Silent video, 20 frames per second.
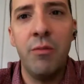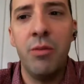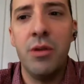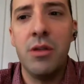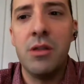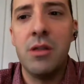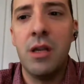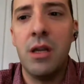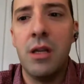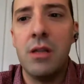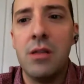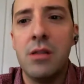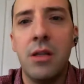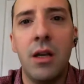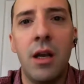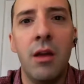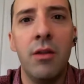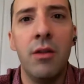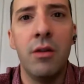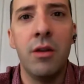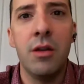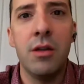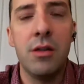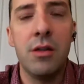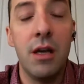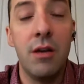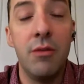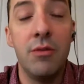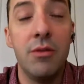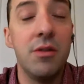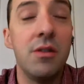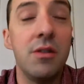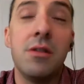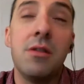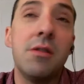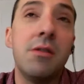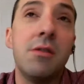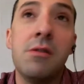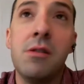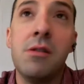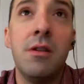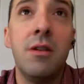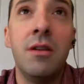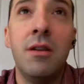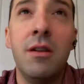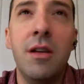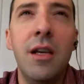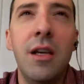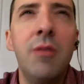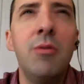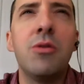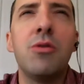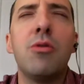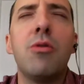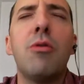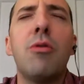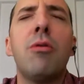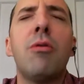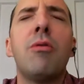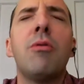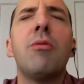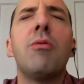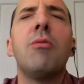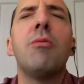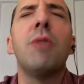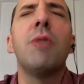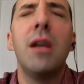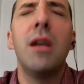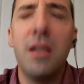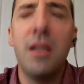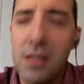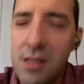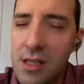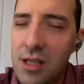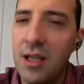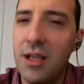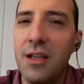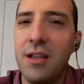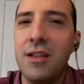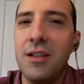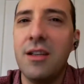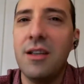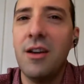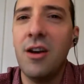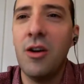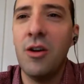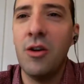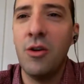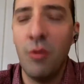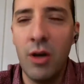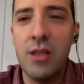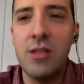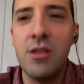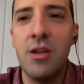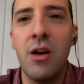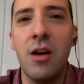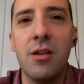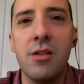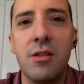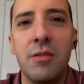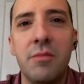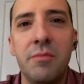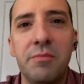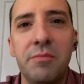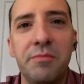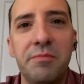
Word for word: put a sentence together because I was, it was crazy, crazy awesome.